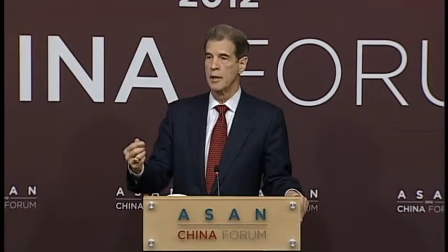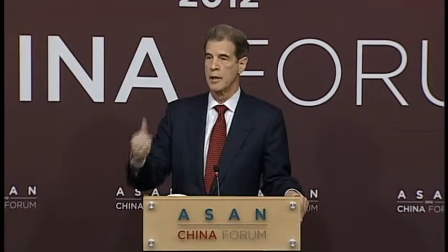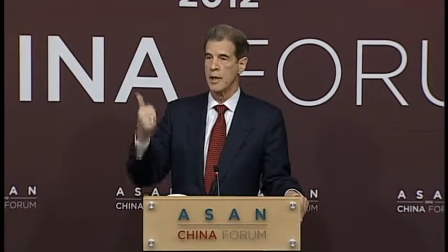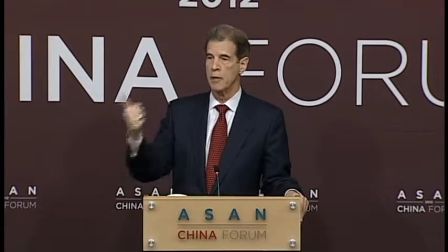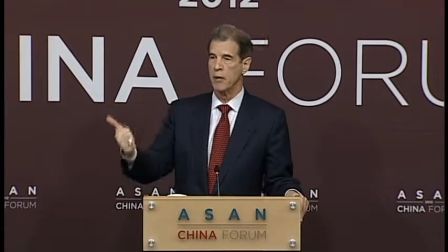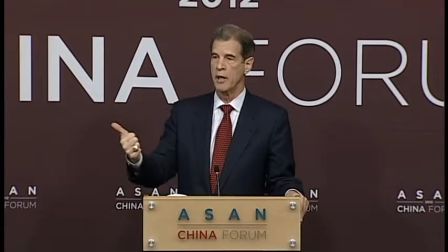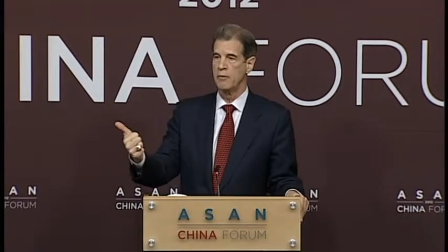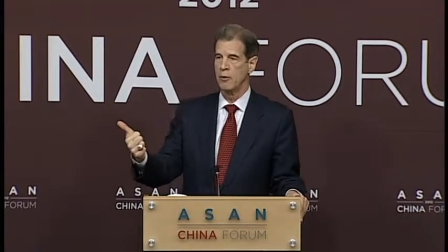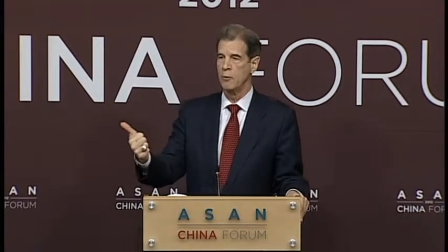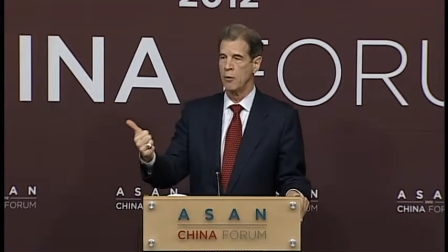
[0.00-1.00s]
Getting ready
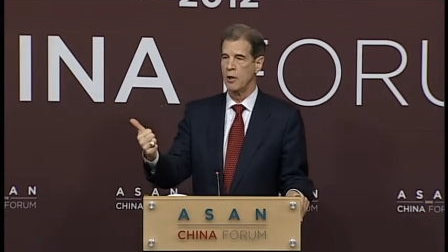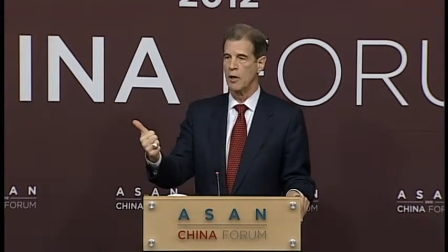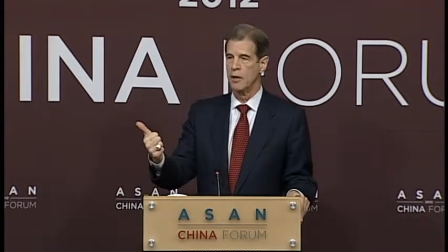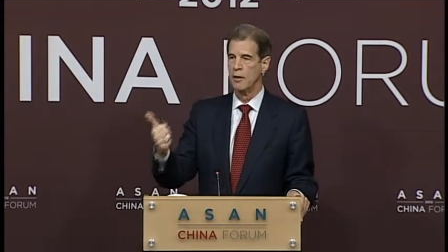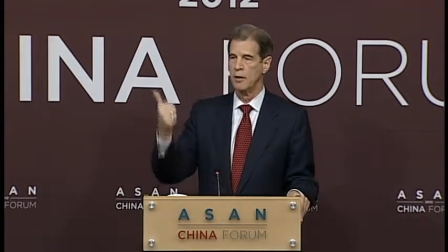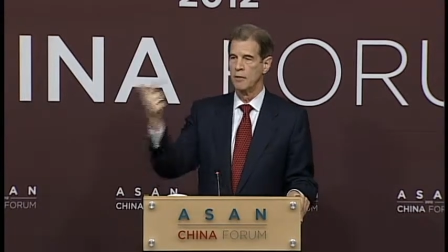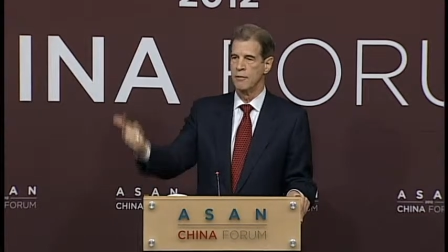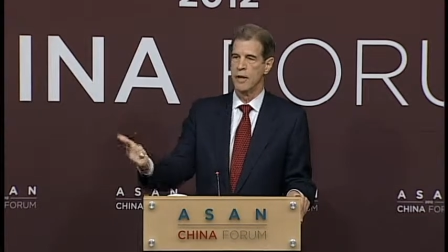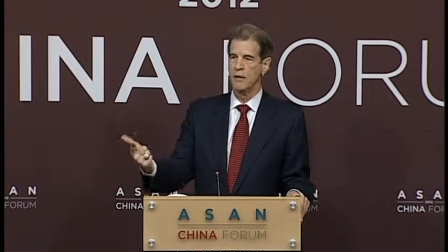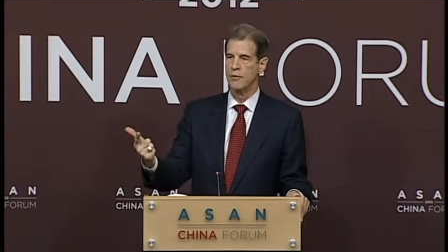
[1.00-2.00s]
for a war,
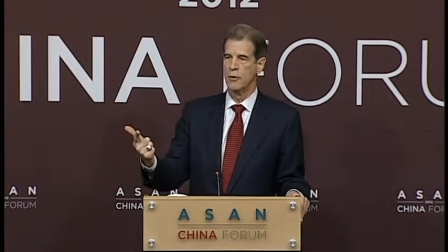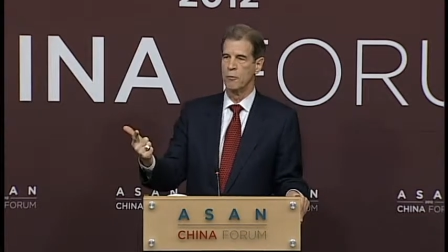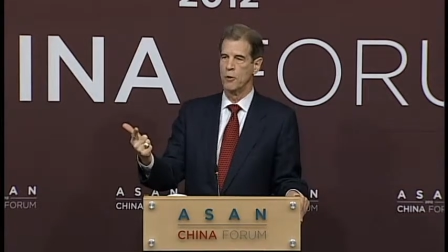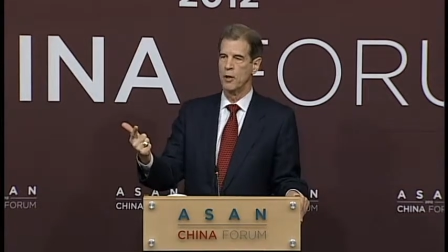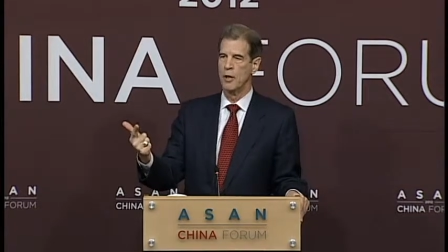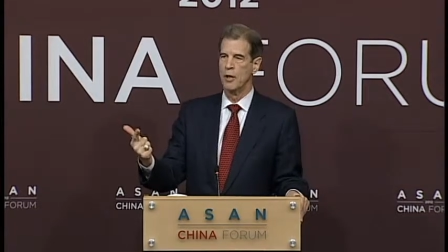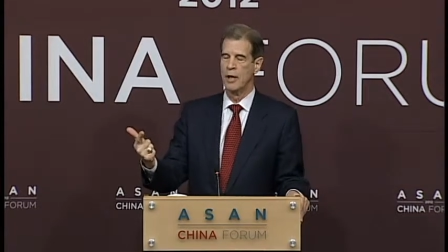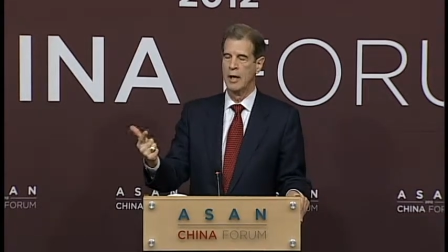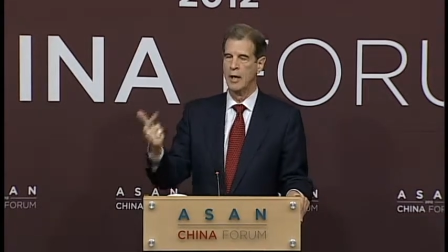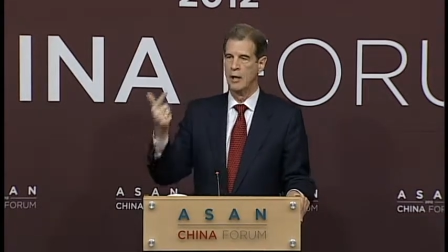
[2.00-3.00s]
fighting for a war,
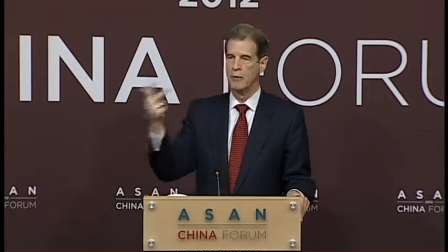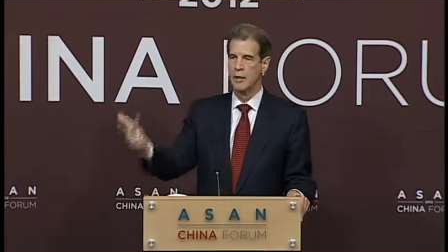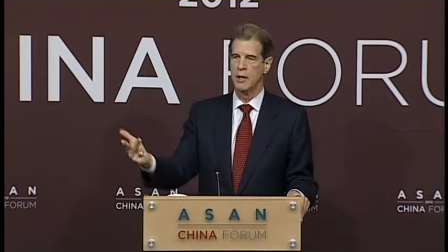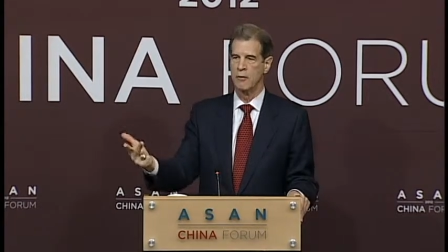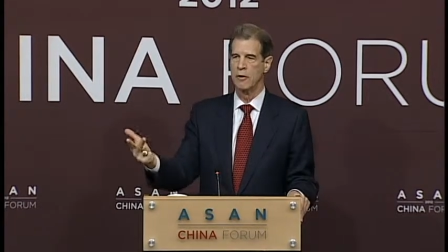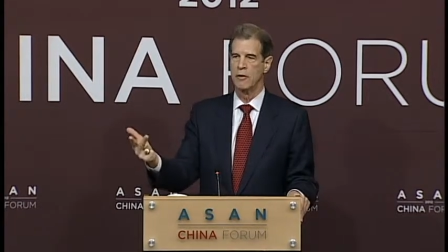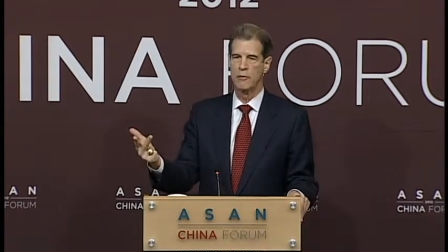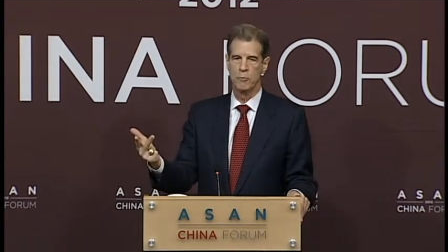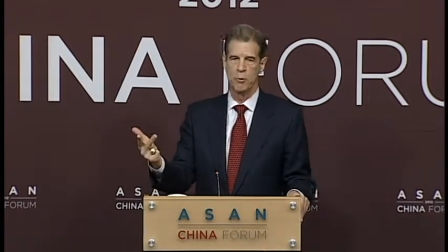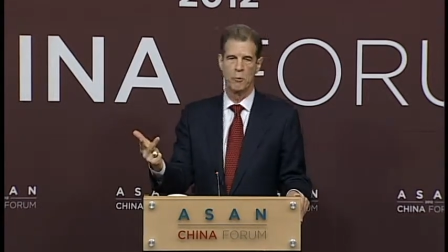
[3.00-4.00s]
recovering
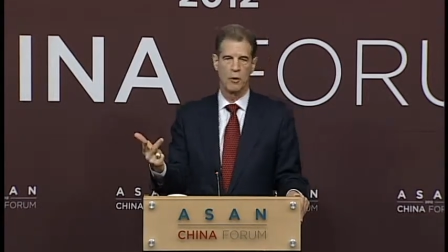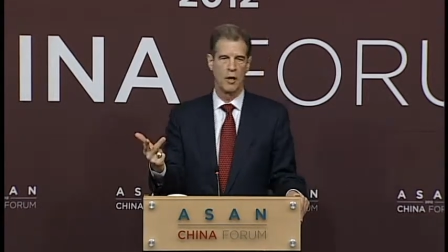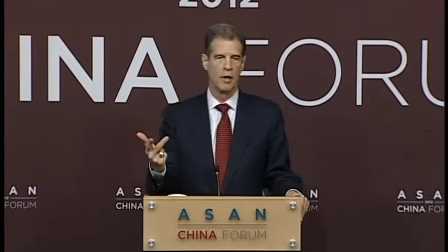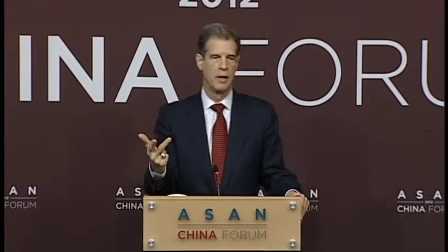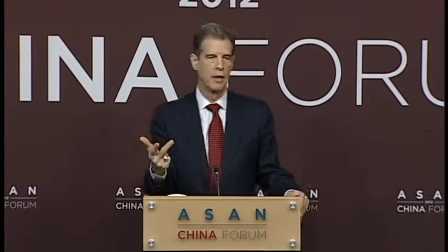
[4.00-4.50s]
from a war,